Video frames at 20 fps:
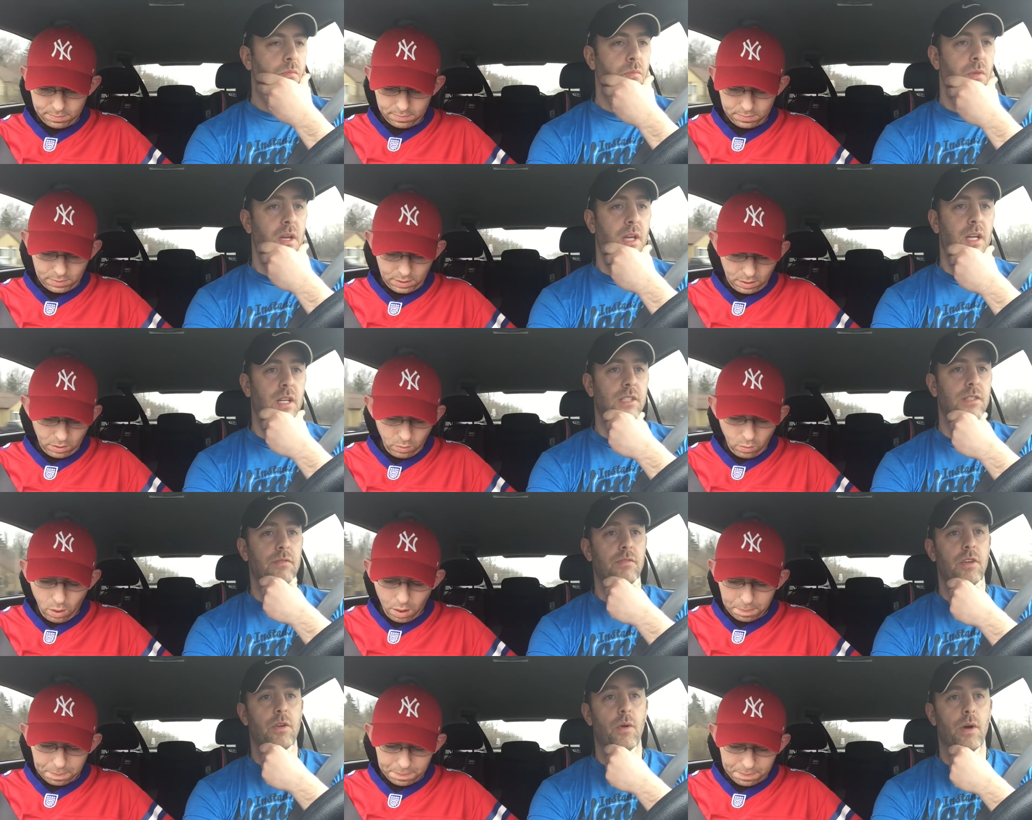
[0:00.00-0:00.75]
Speaker 1: Because
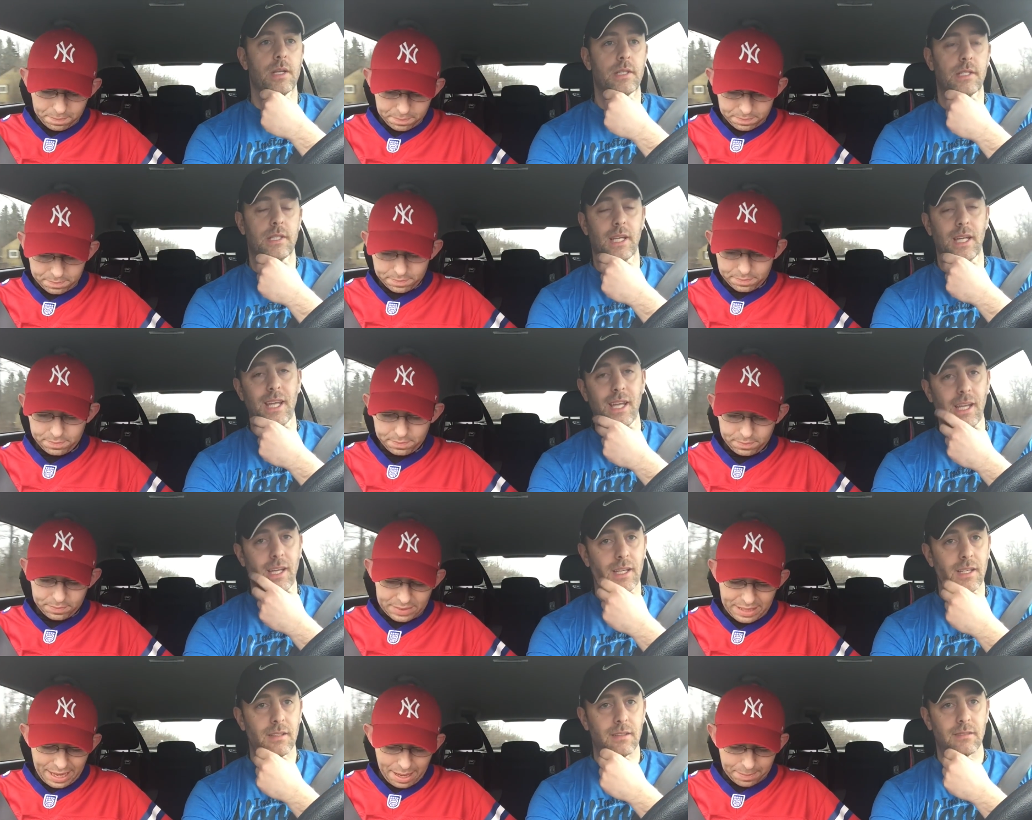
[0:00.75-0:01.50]
well, of USC?
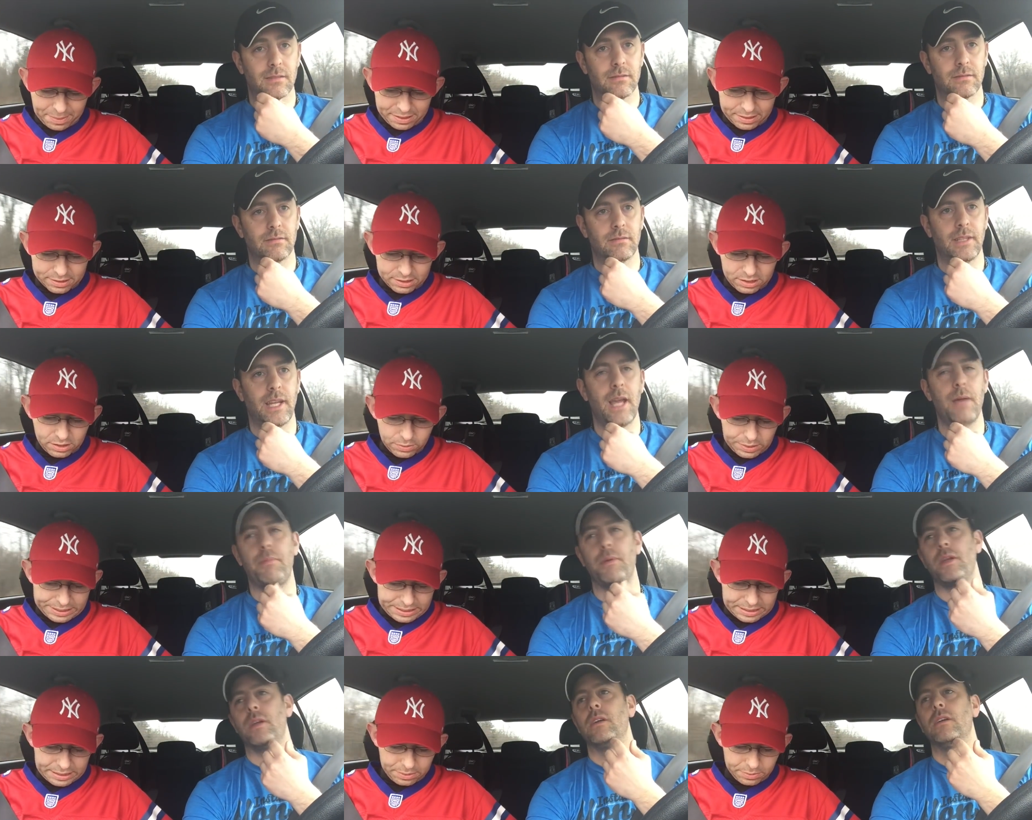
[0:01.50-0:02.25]
Yeah, because
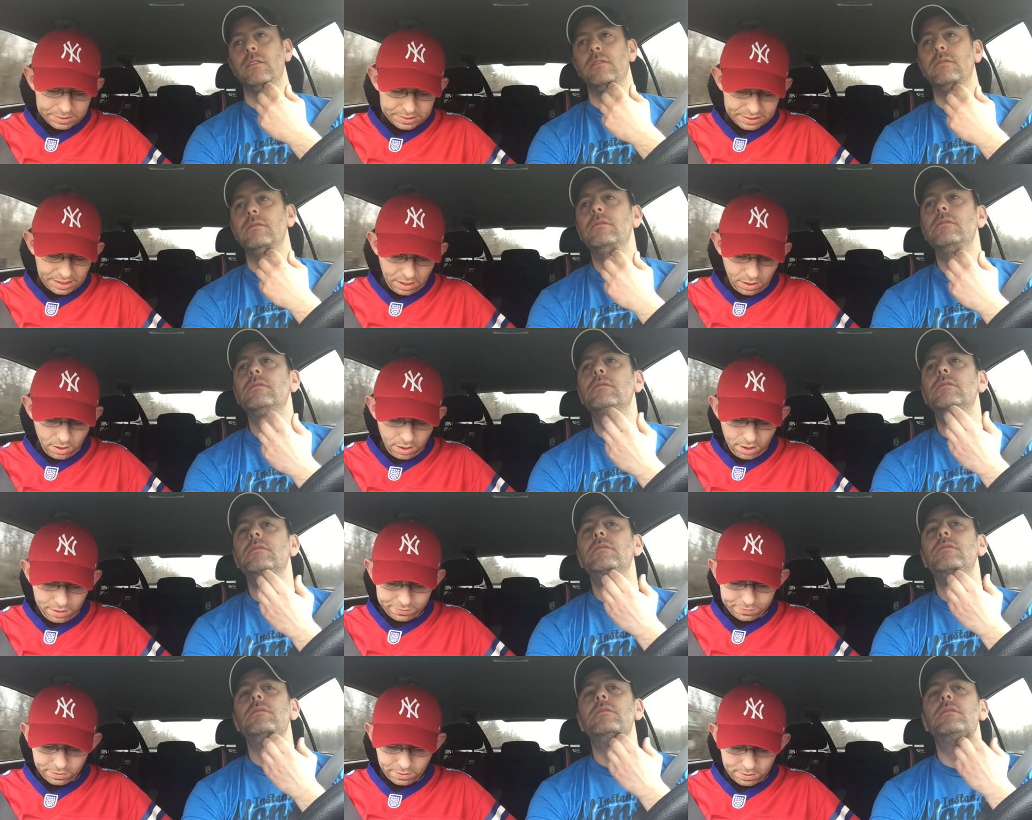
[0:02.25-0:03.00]
USC was
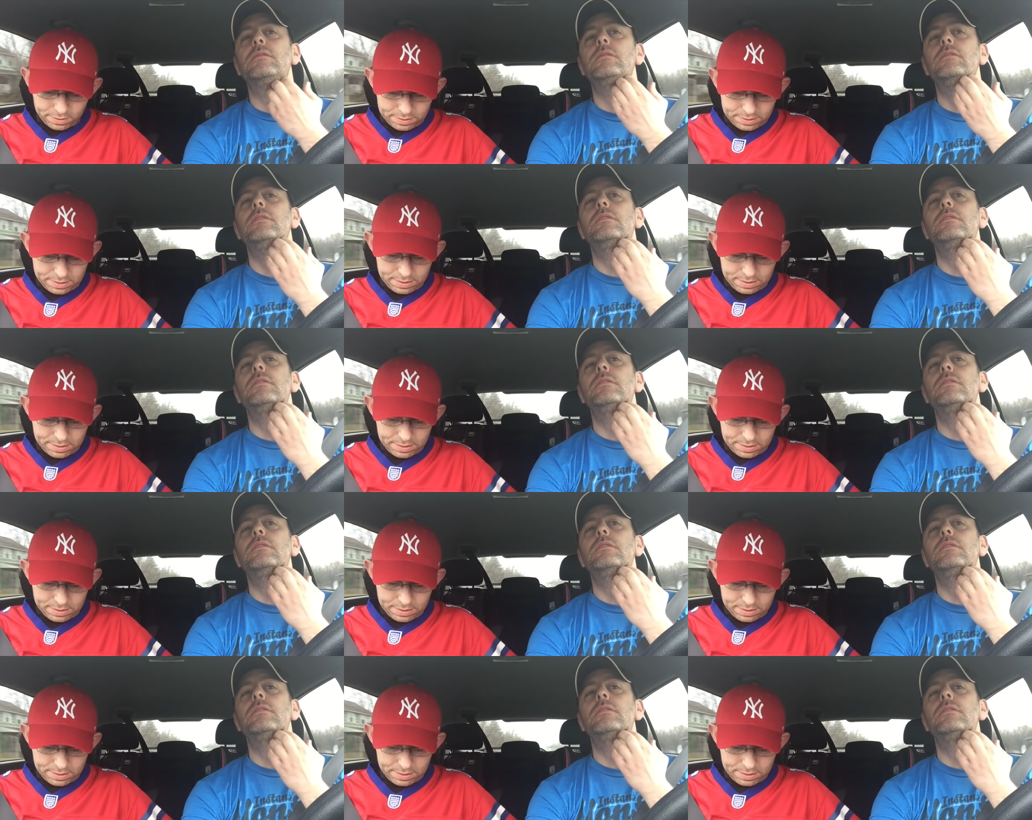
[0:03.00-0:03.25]
awful.